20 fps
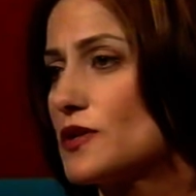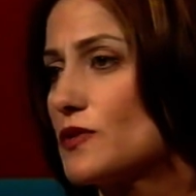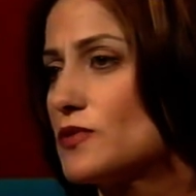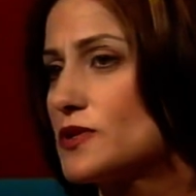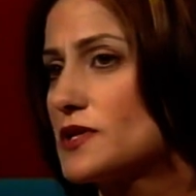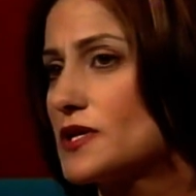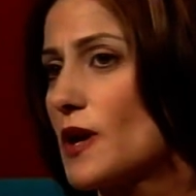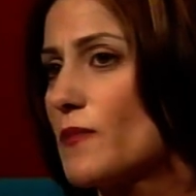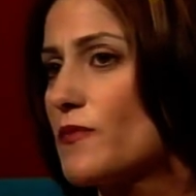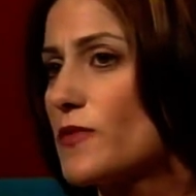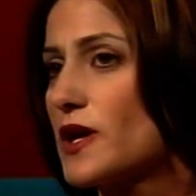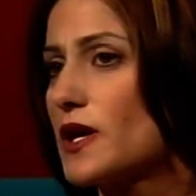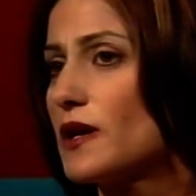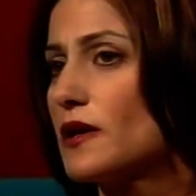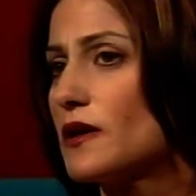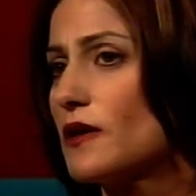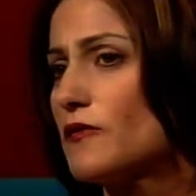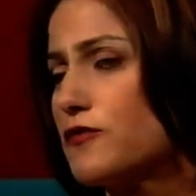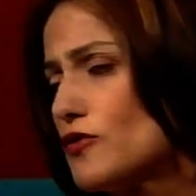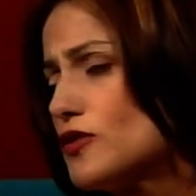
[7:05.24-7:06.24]
there was
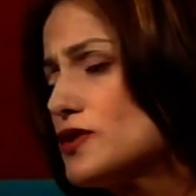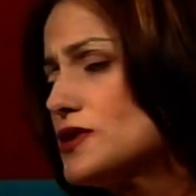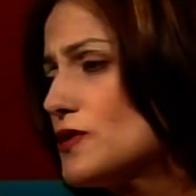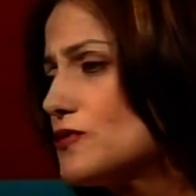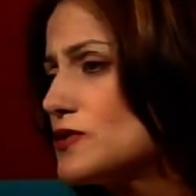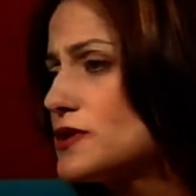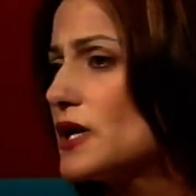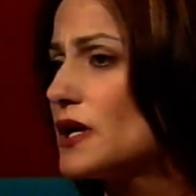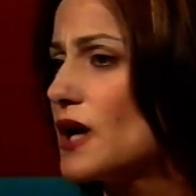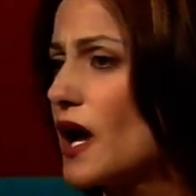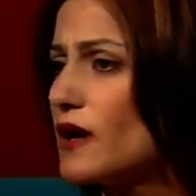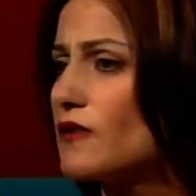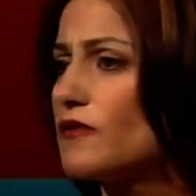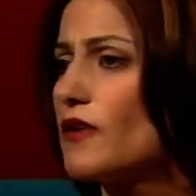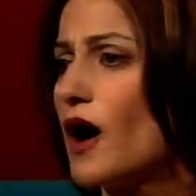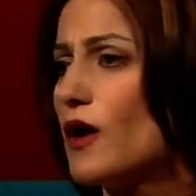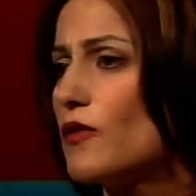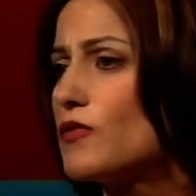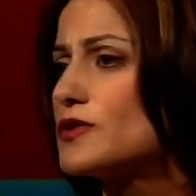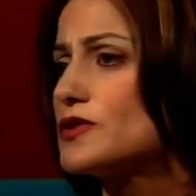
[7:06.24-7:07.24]
something, of course there was a lot of
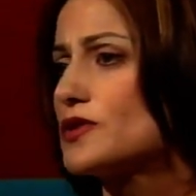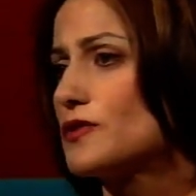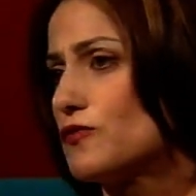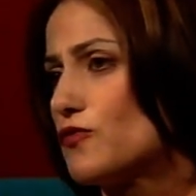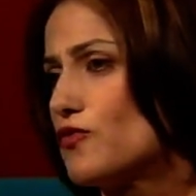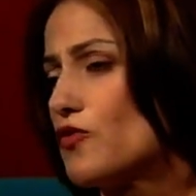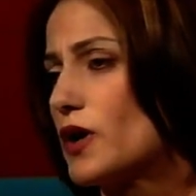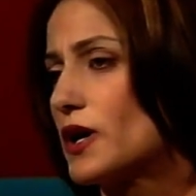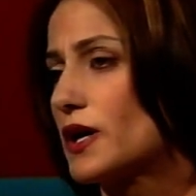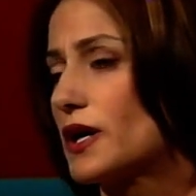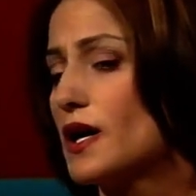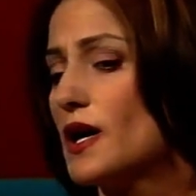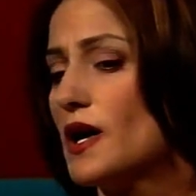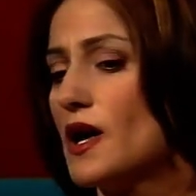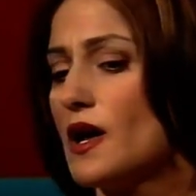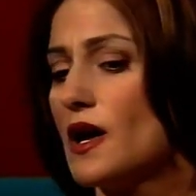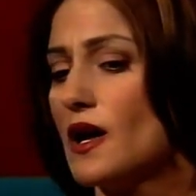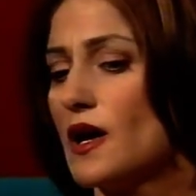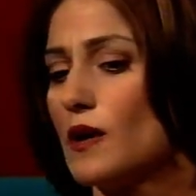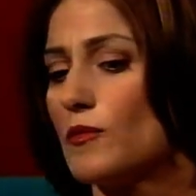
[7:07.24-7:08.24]
hours of work,
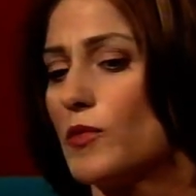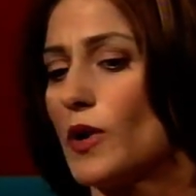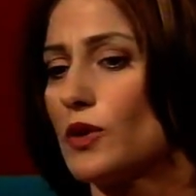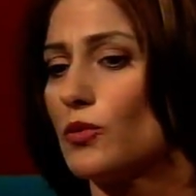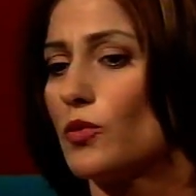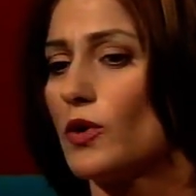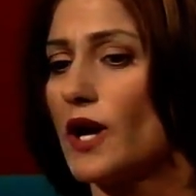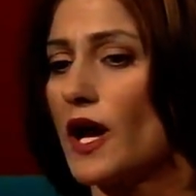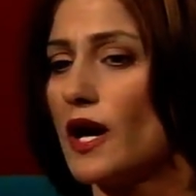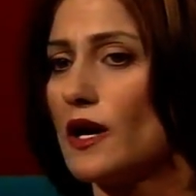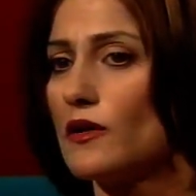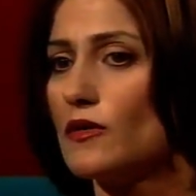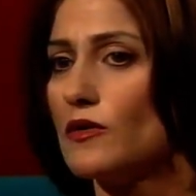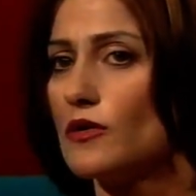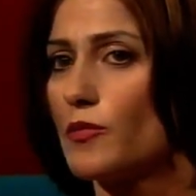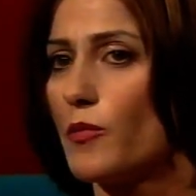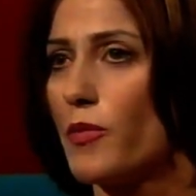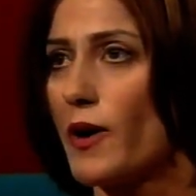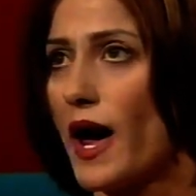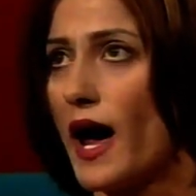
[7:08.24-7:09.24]
but when I
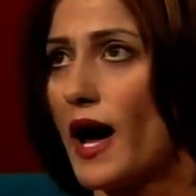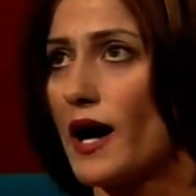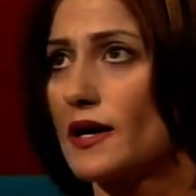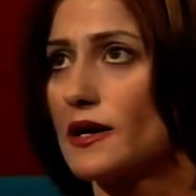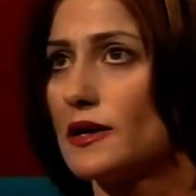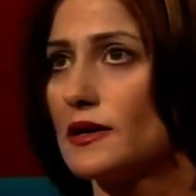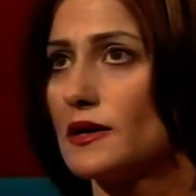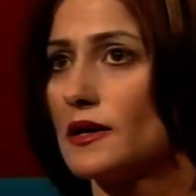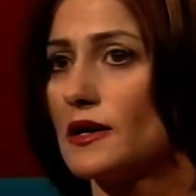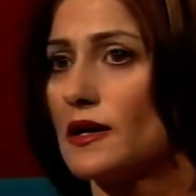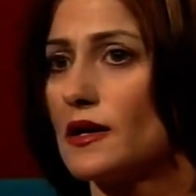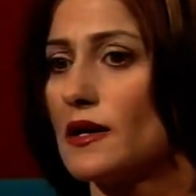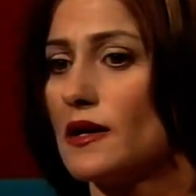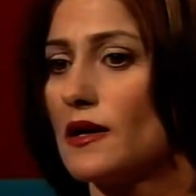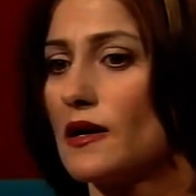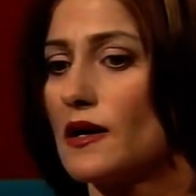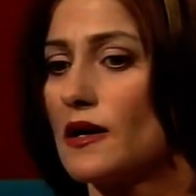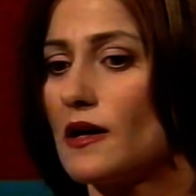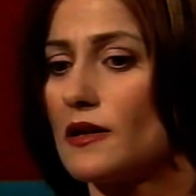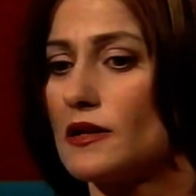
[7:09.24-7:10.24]
look back,
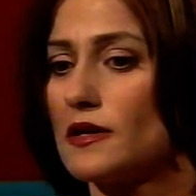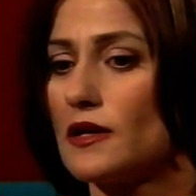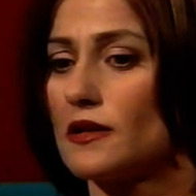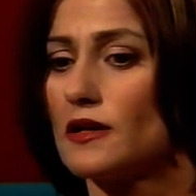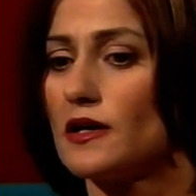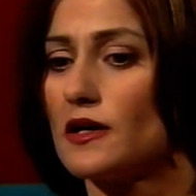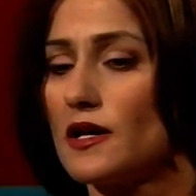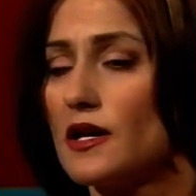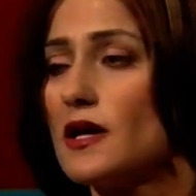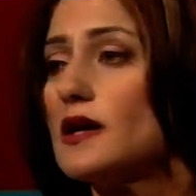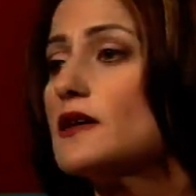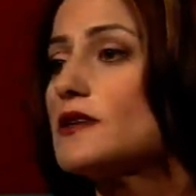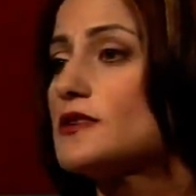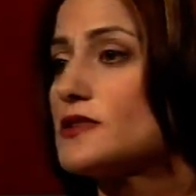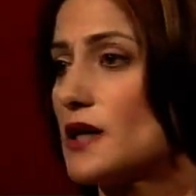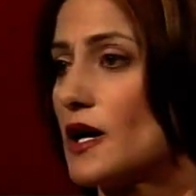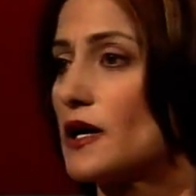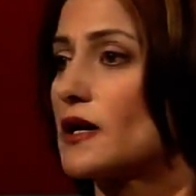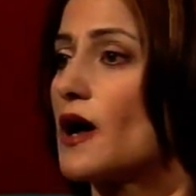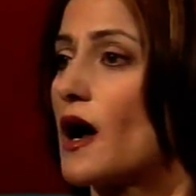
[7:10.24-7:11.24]
the
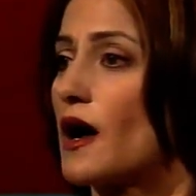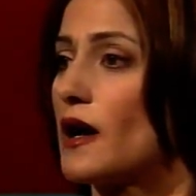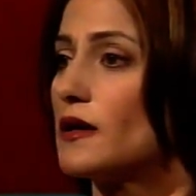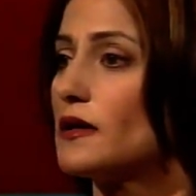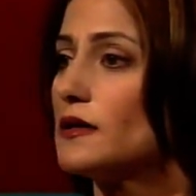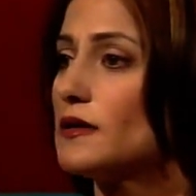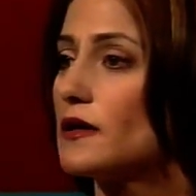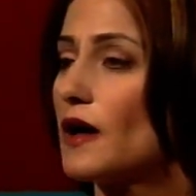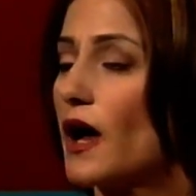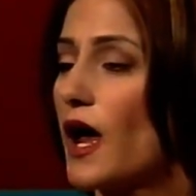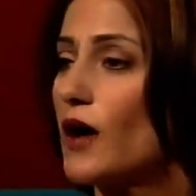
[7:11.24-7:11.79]
years are gone.